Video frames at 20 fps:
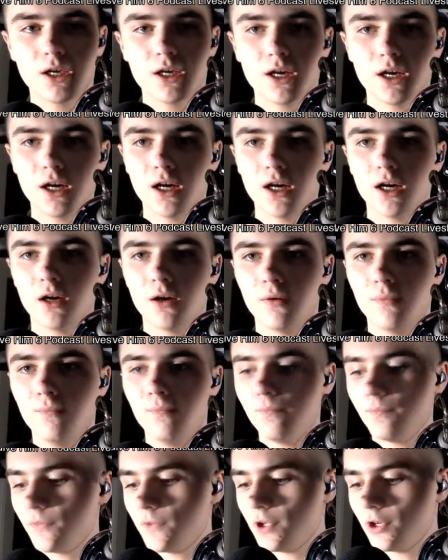
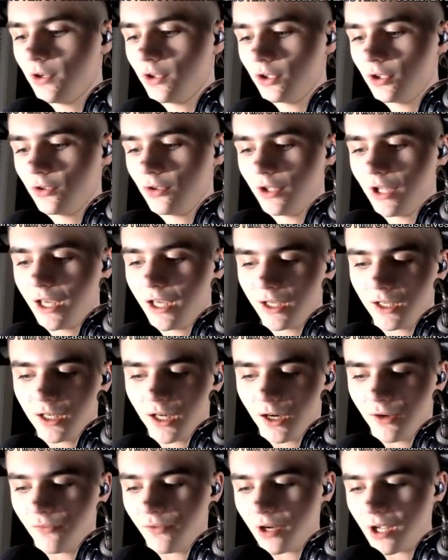A little late in
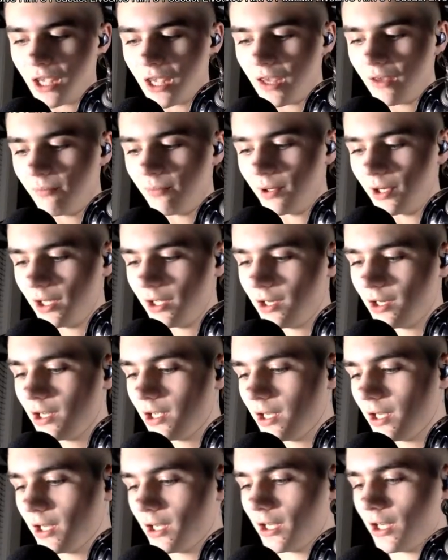covering it, but
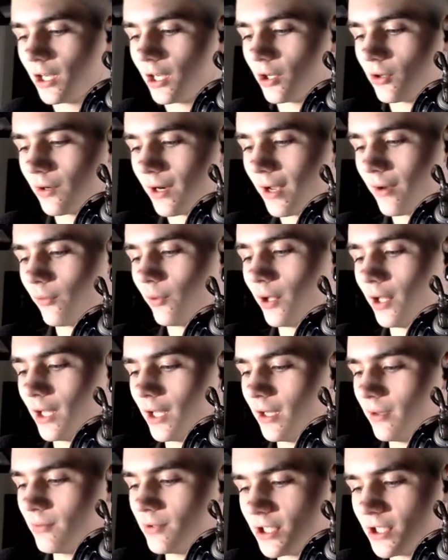Grant
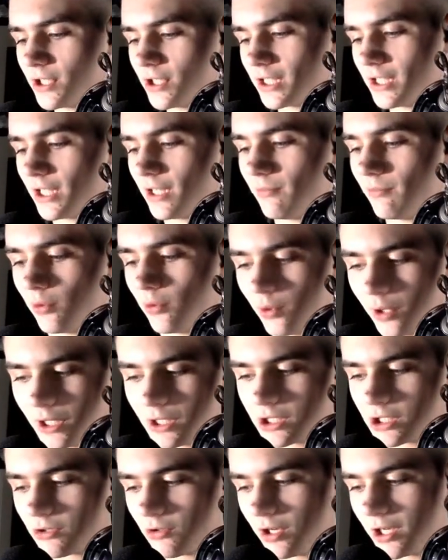Williams, 16
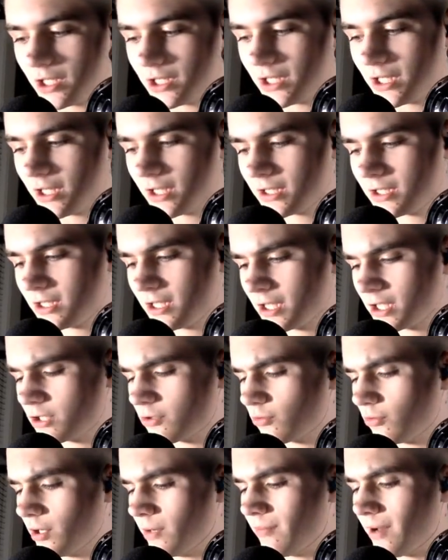points, 3 assists, 6
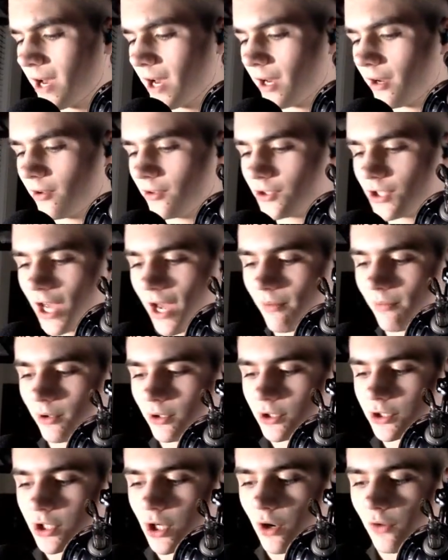rebounds. Admiral
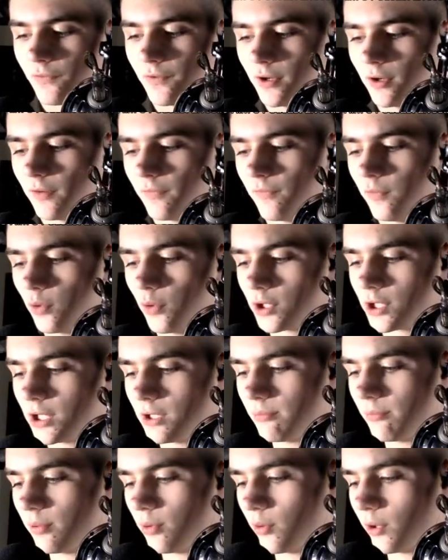Schofield,
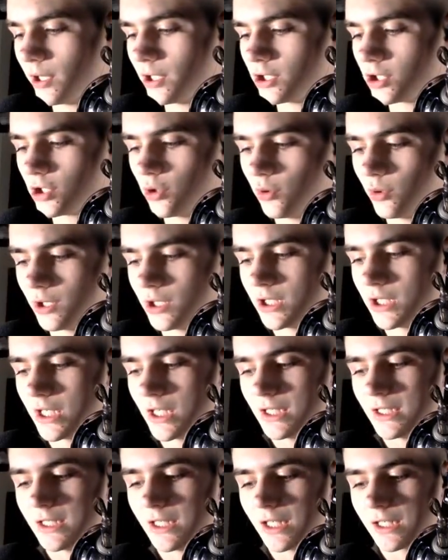14 points, 2
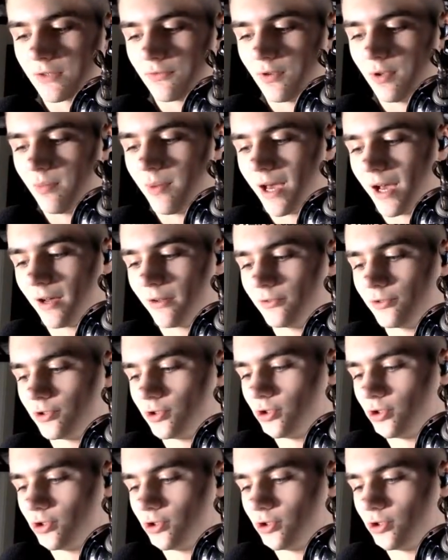assists, 6 rebounds.